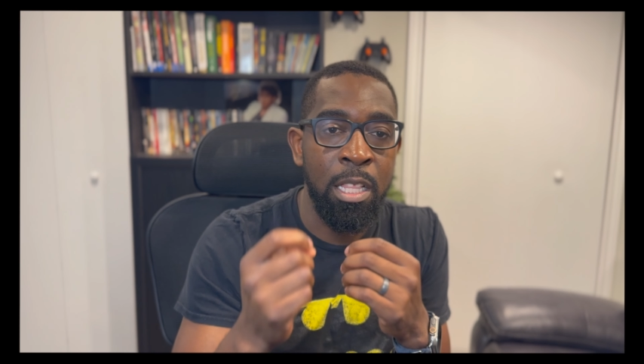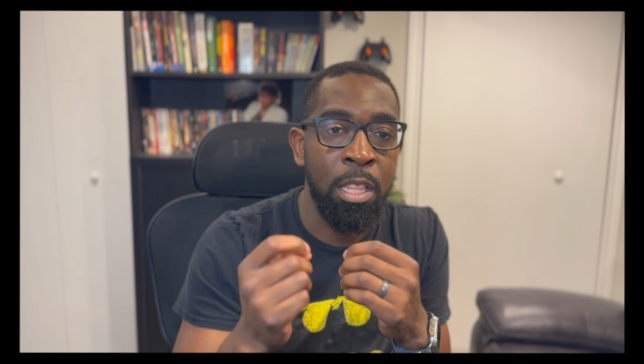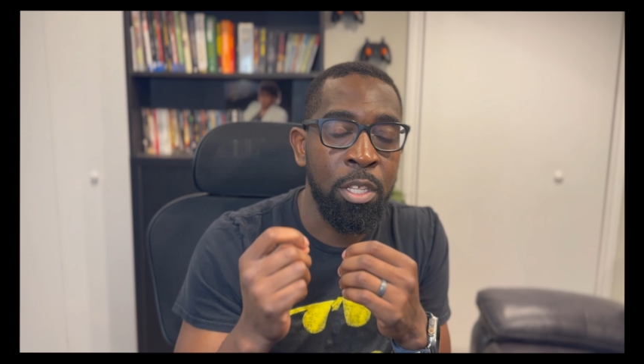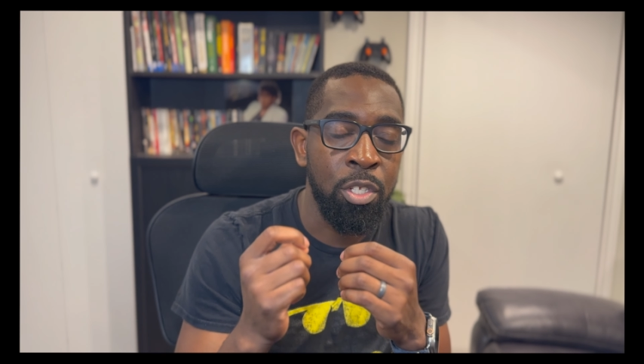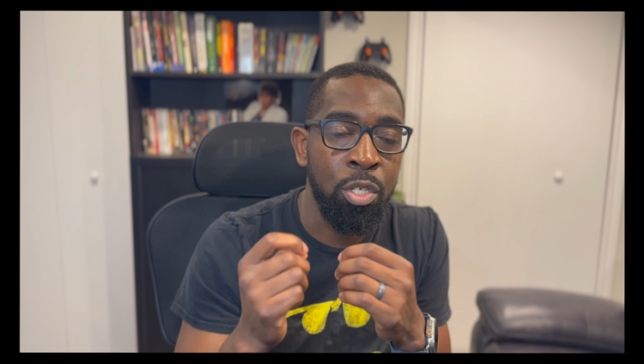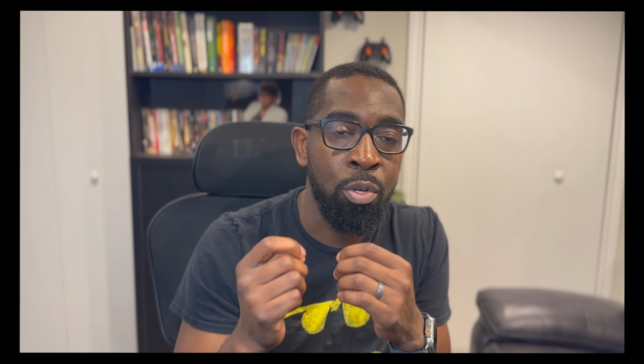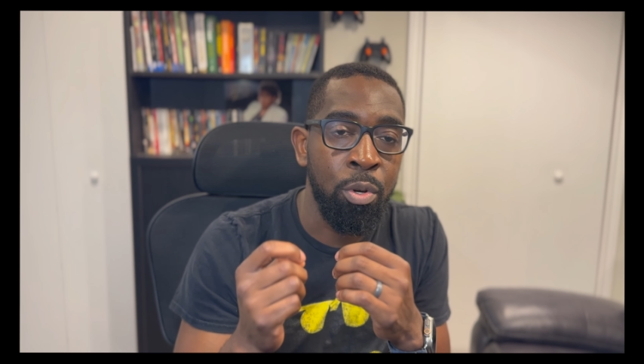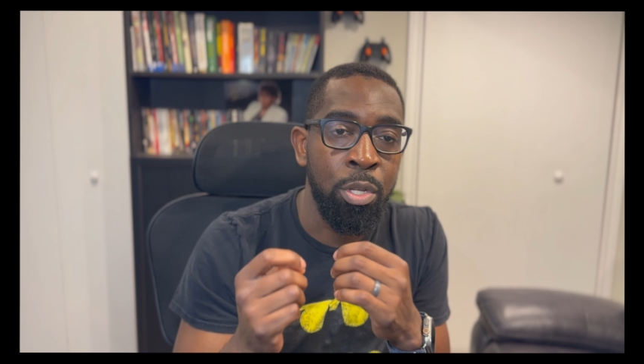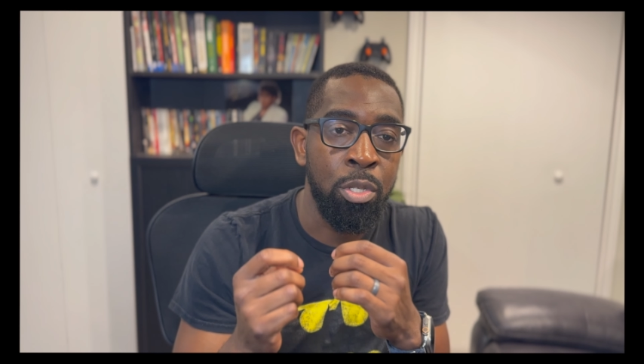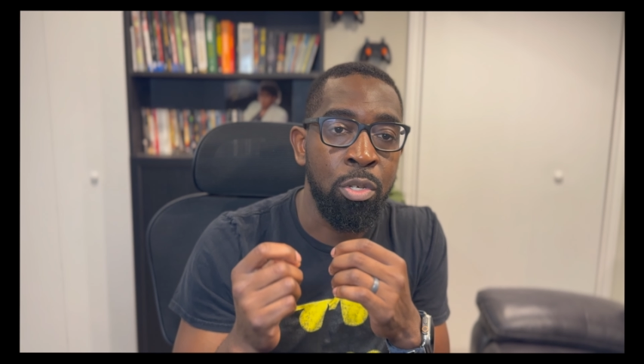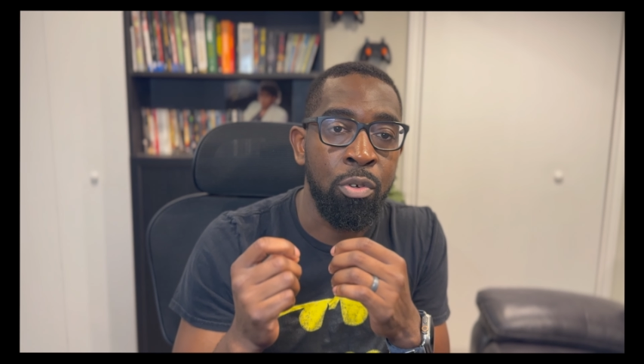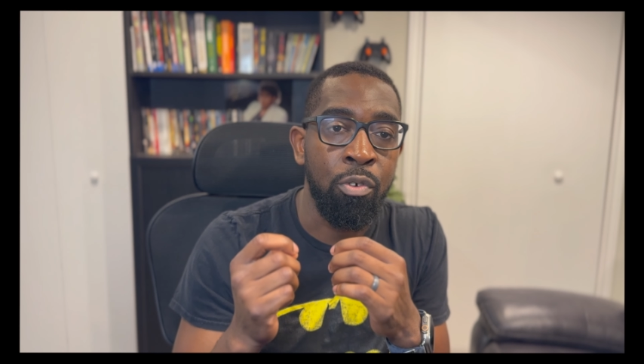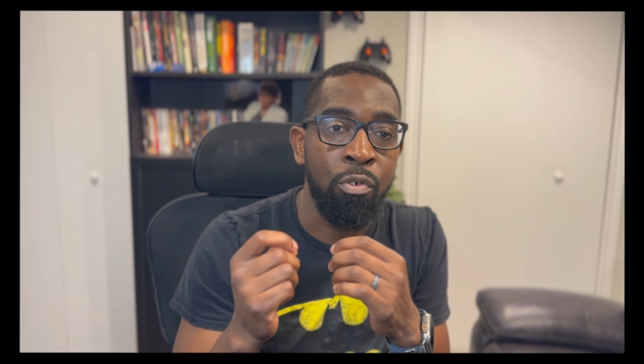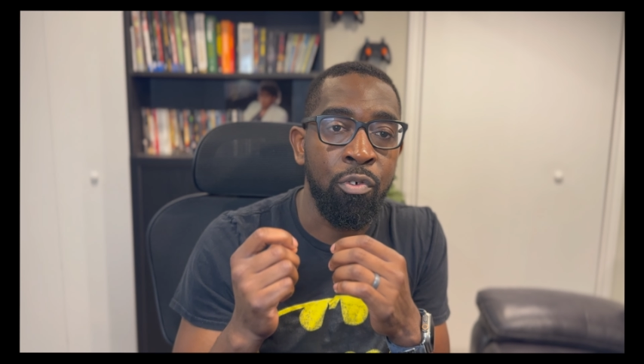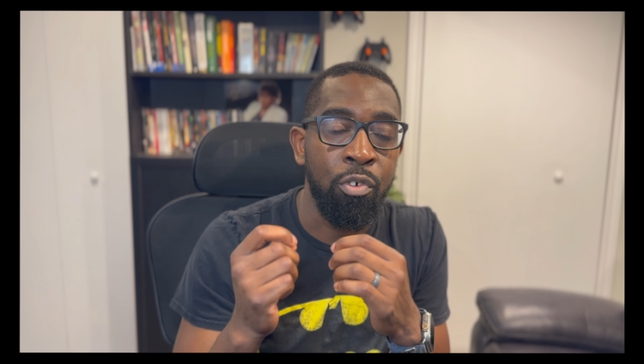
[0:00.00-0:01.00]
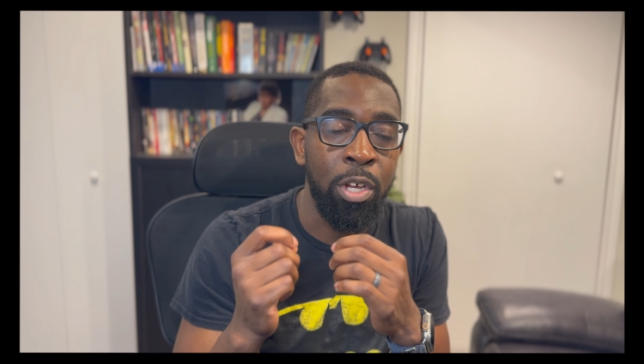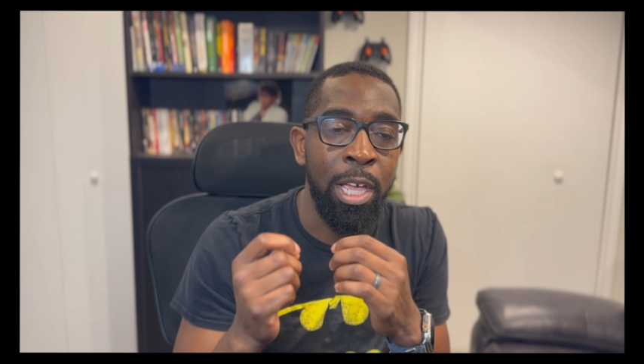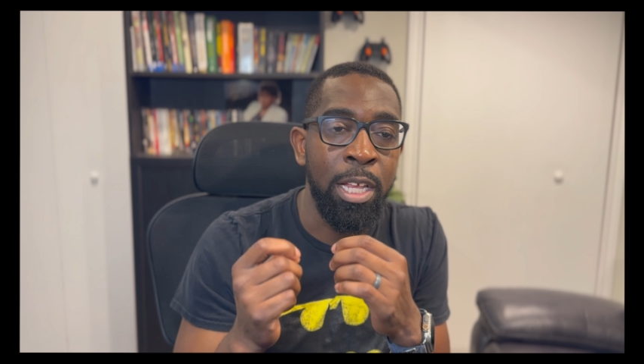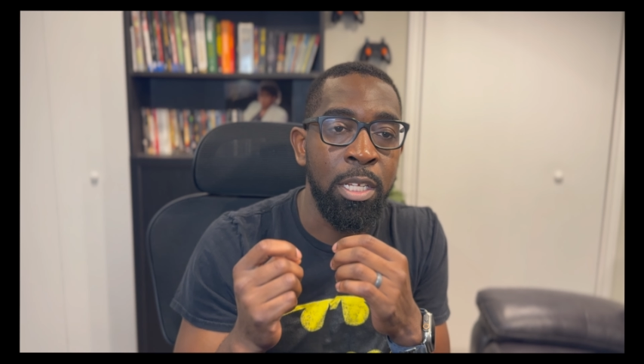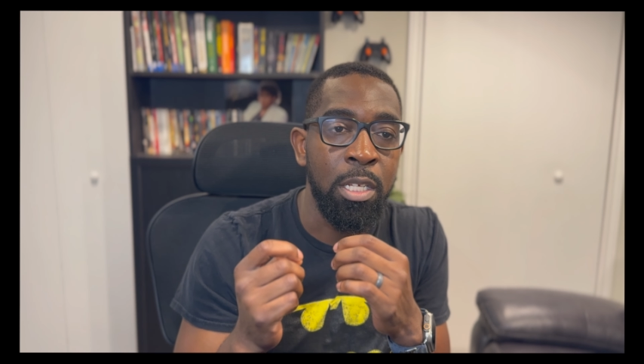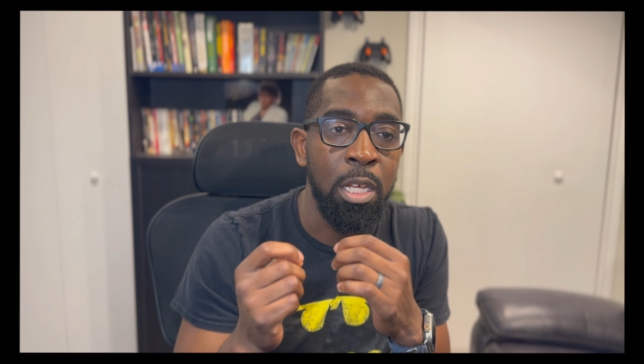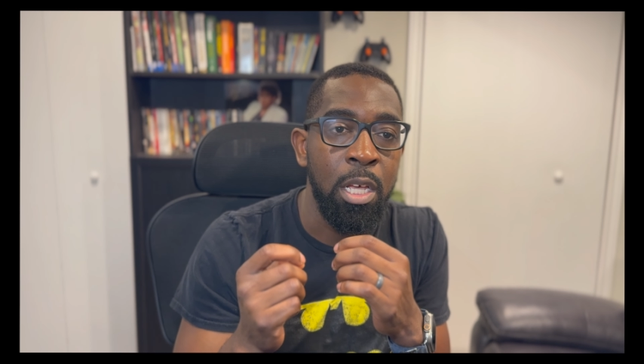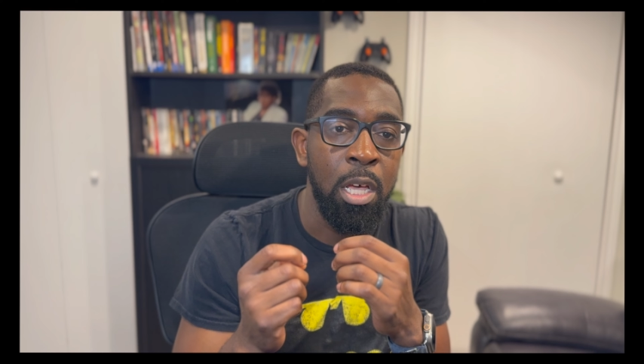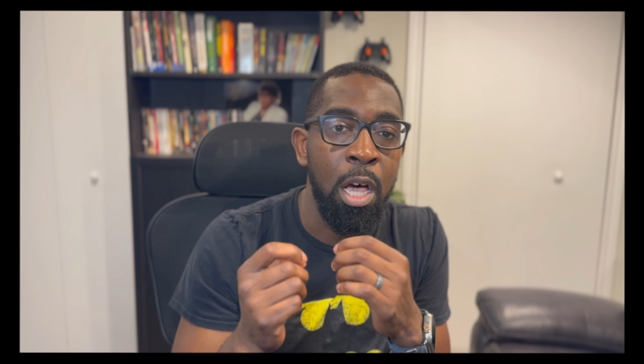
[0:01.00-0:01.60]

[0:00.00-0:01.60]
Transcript: this is going to create